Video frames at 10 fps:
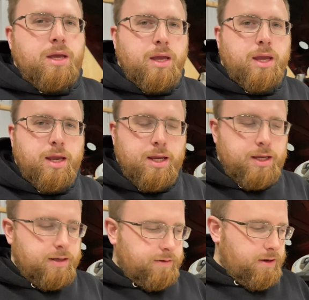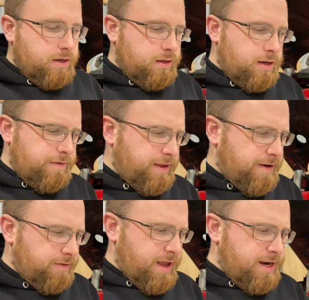And I think
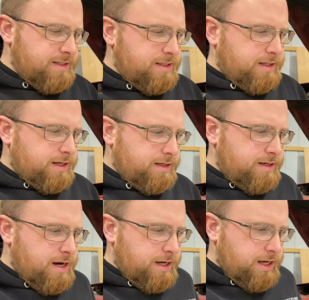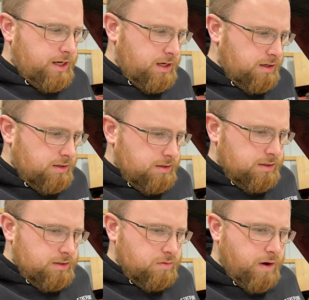after that is the Kentucky
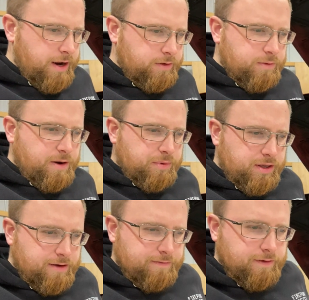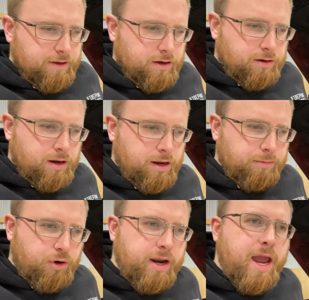race, which I believe
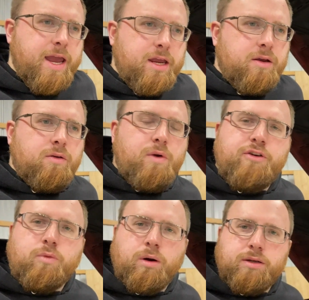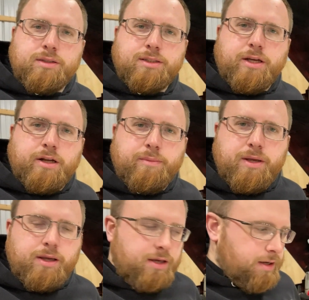Greg A. Wrenchworks is going to
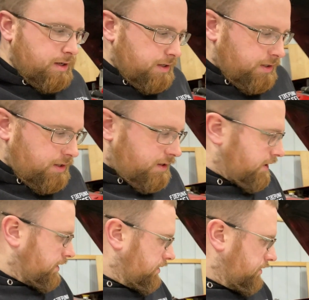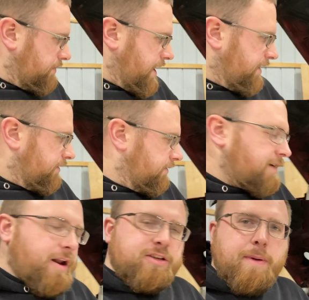be the main
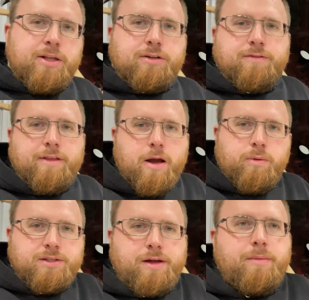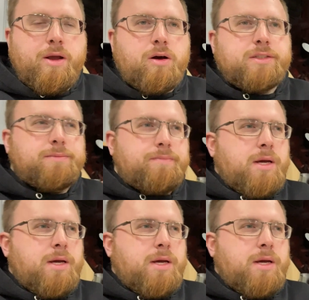title sponsor for that one, so that'll be awesome.